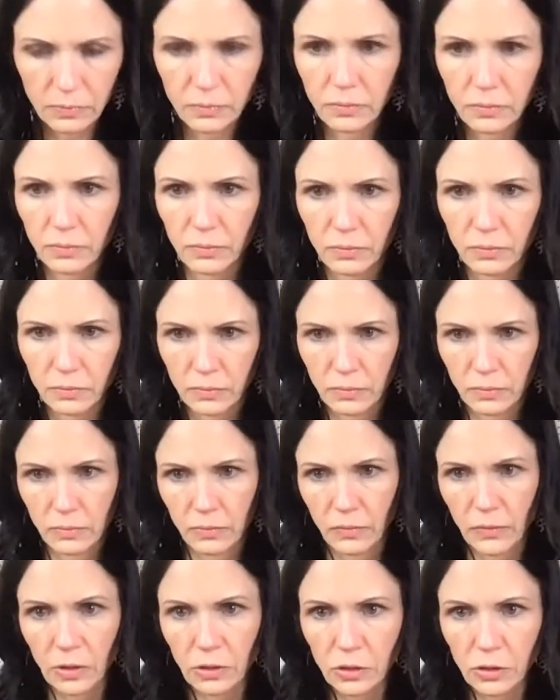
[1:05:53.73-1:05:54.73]

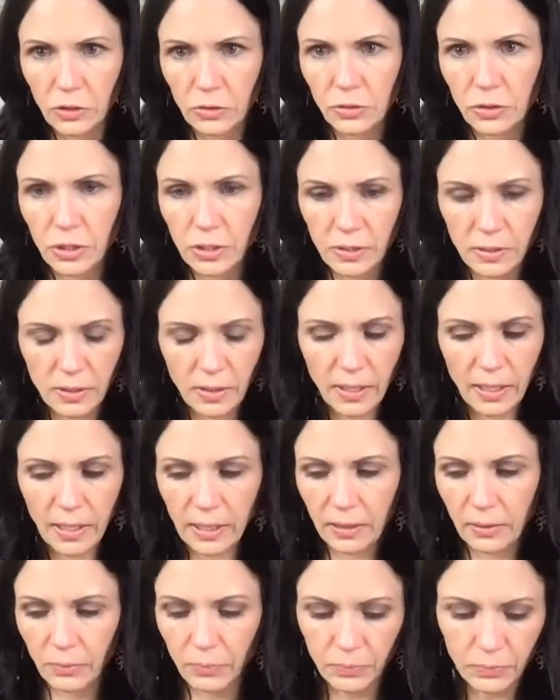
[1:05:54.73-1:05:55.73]
Do you just
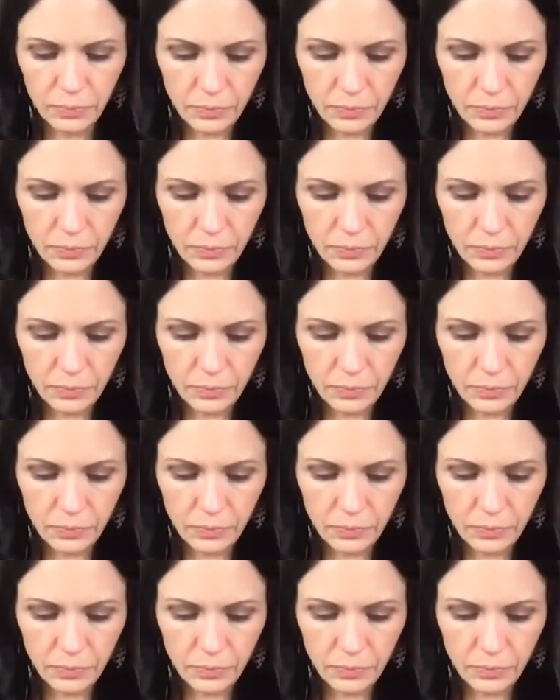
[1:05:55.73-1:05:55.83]
like